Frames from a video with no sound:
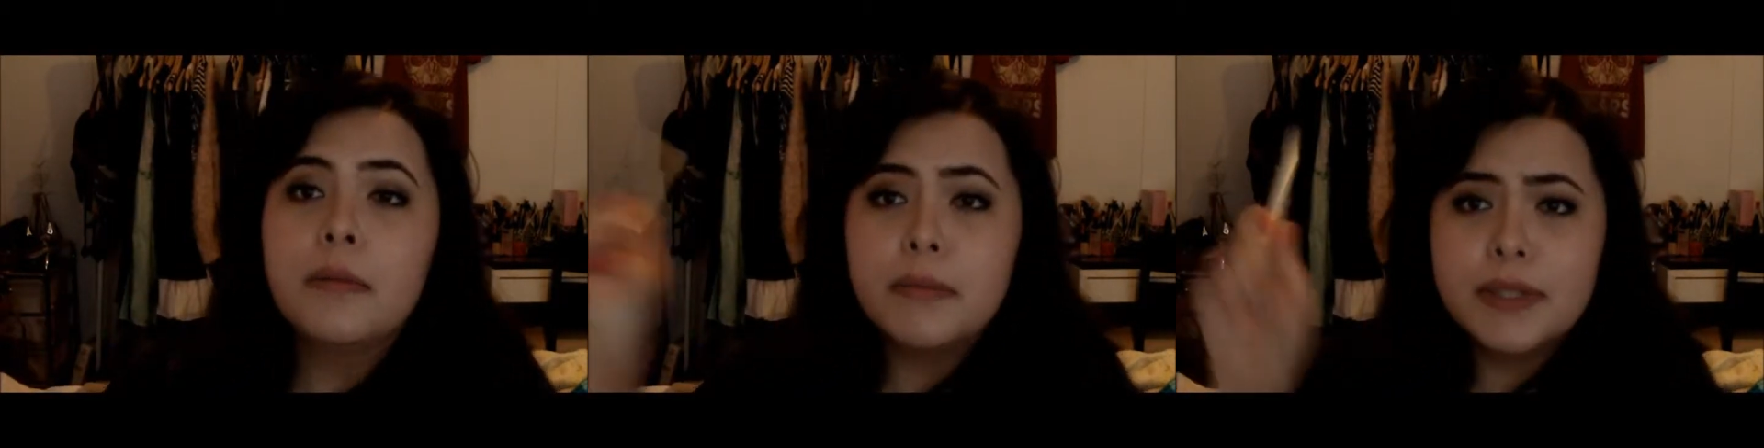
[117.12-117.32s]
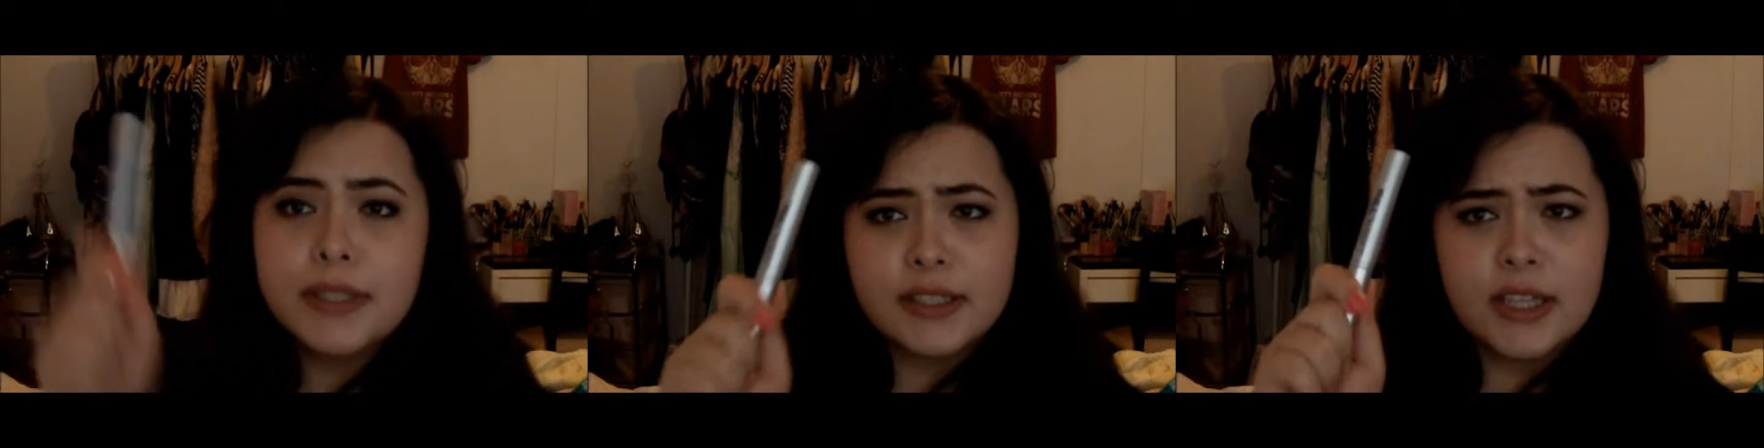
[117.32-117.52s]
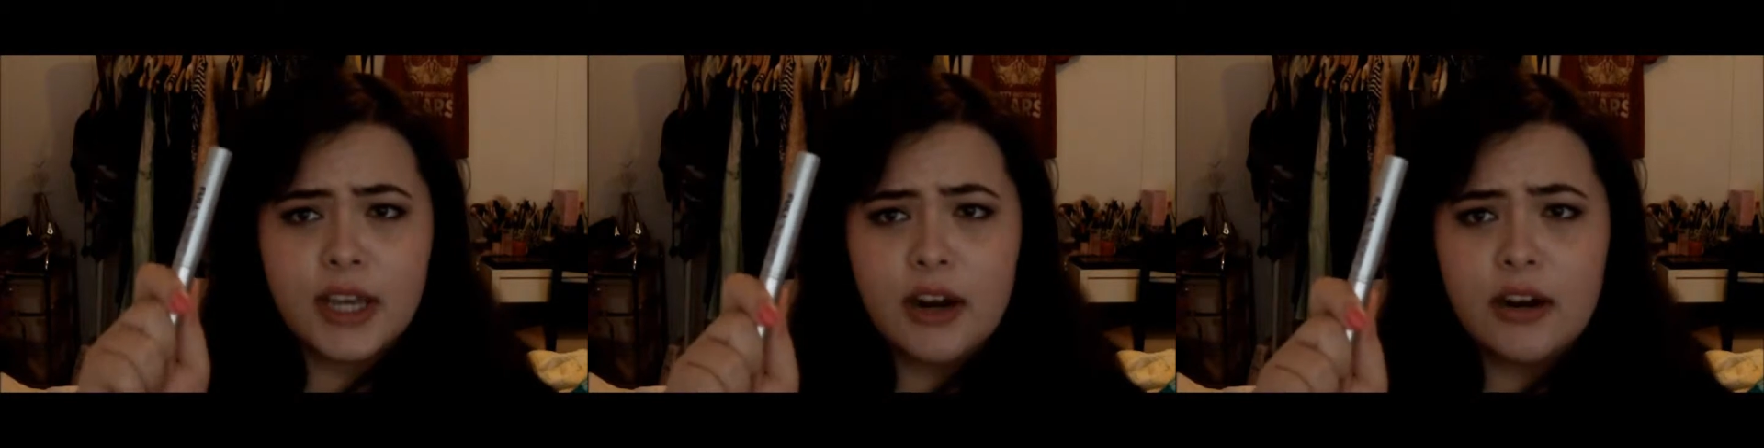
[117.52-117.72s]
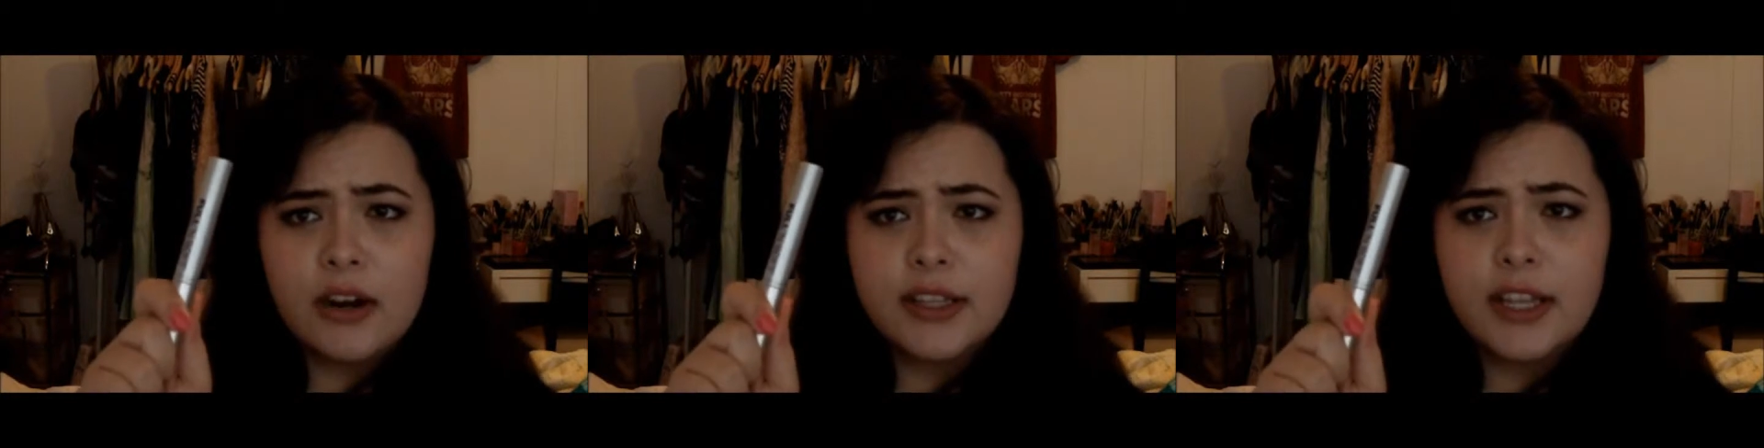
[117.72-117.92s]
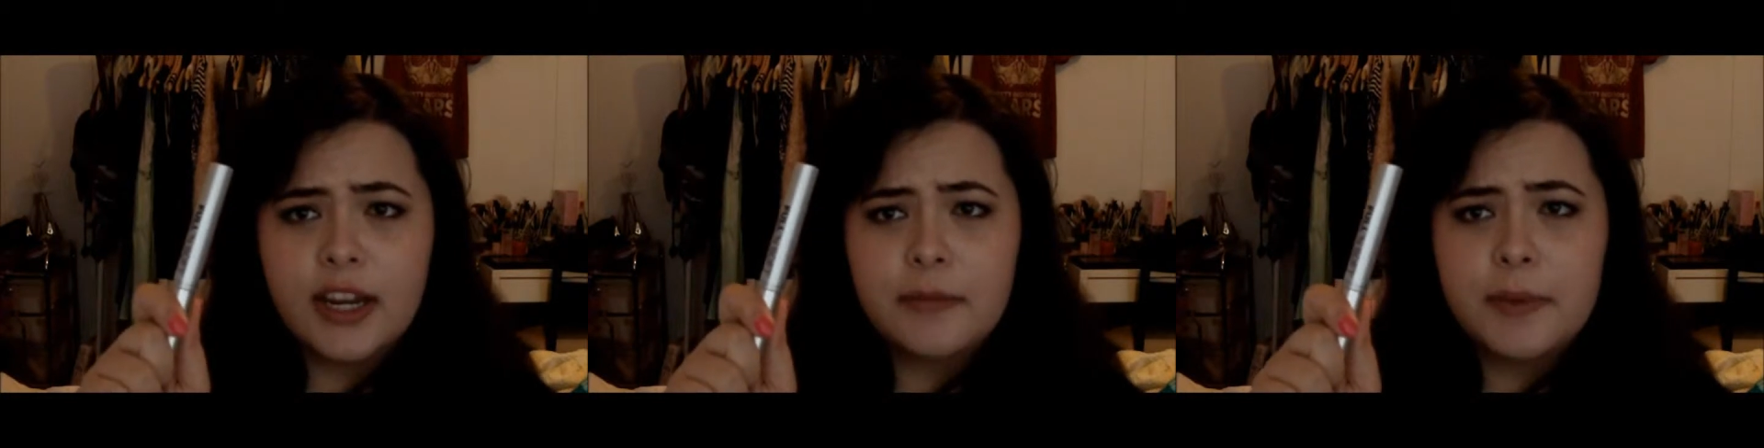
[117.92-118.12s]

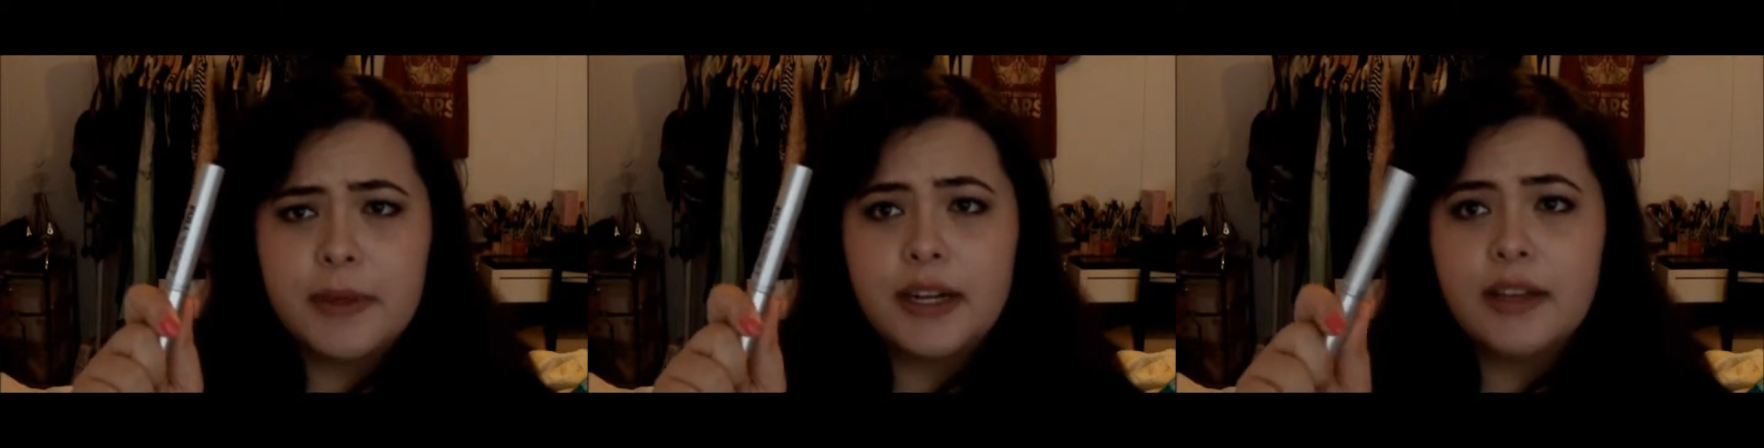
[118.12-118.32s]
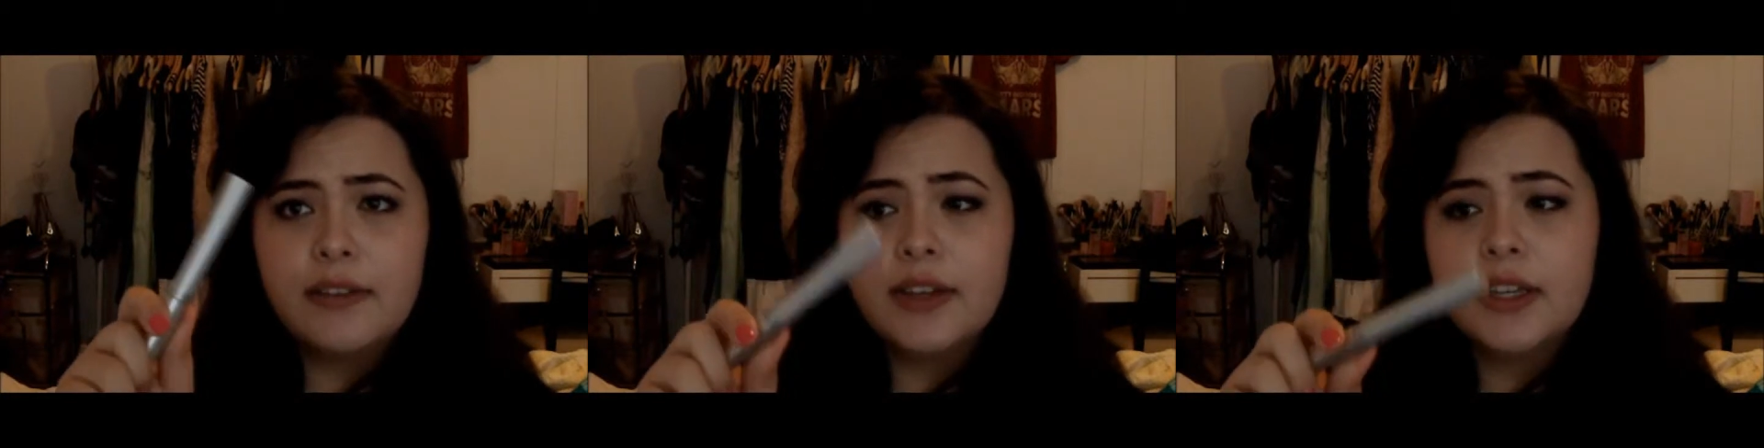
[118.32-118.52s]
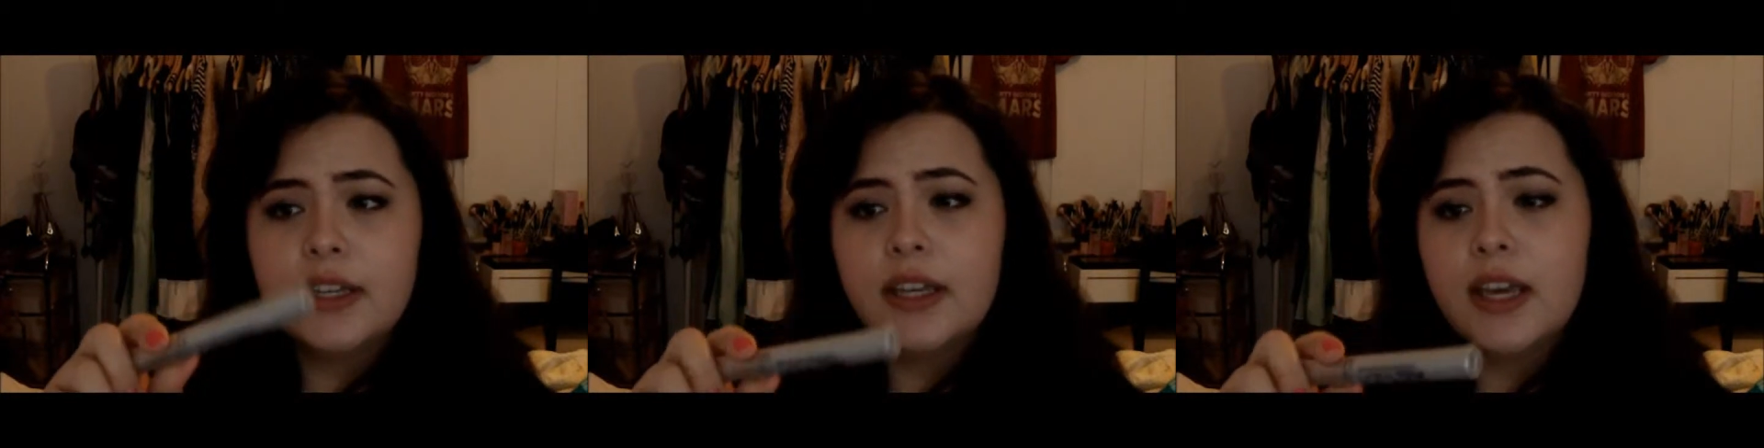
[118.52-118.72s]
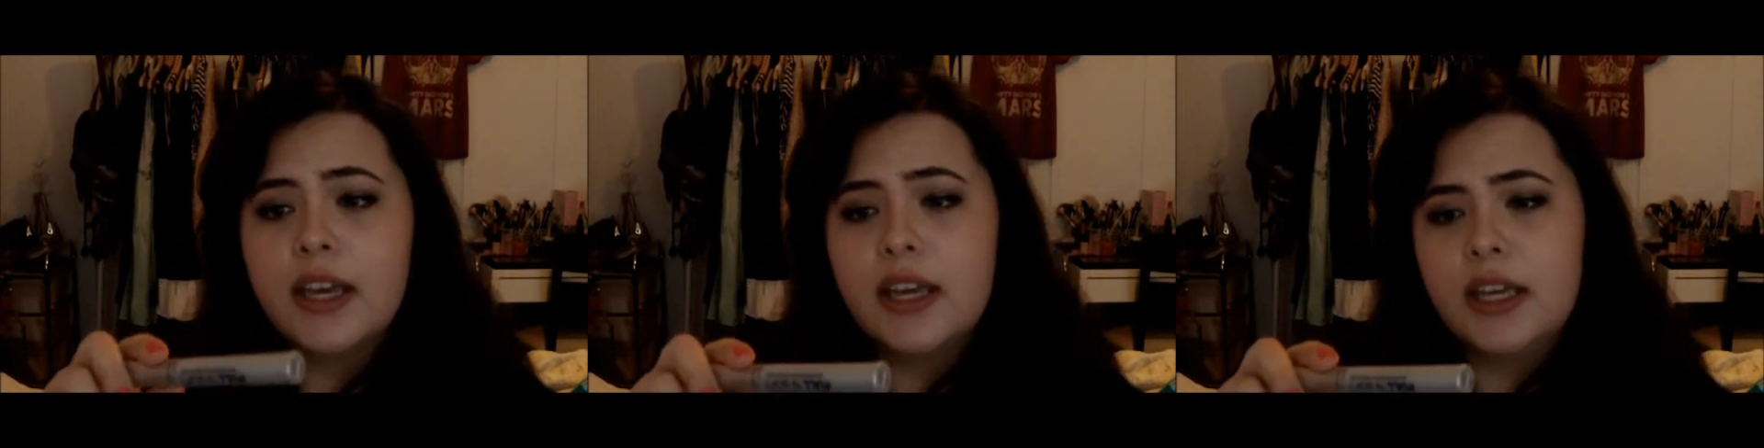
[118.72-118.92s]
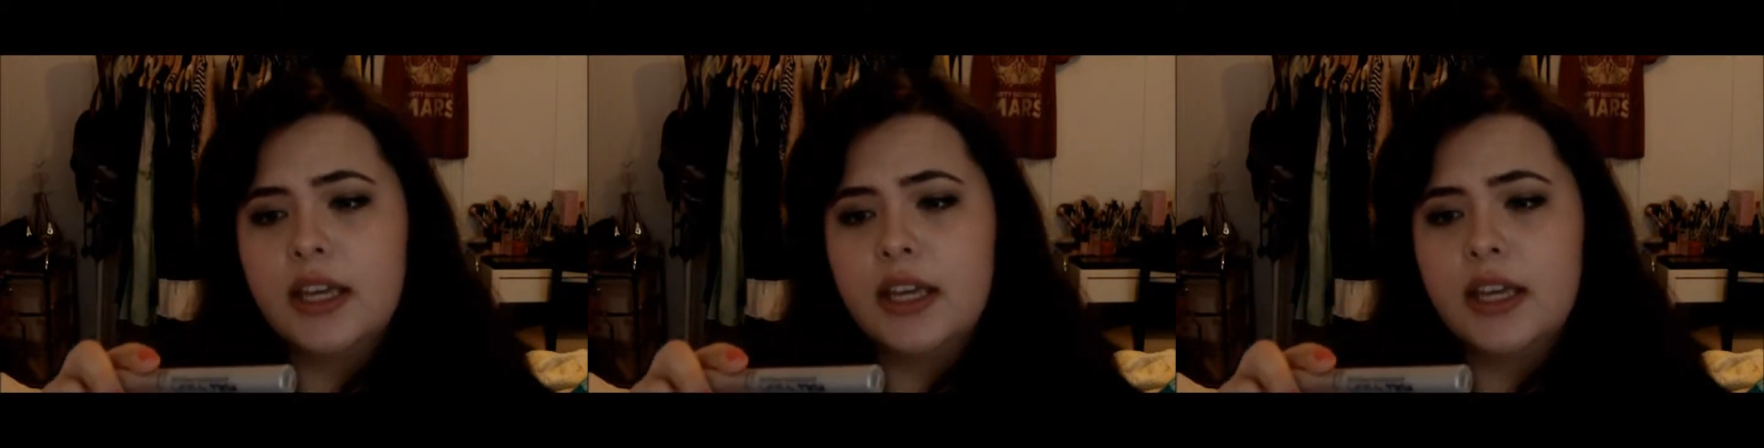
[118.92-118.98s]
Mascara that I've been loving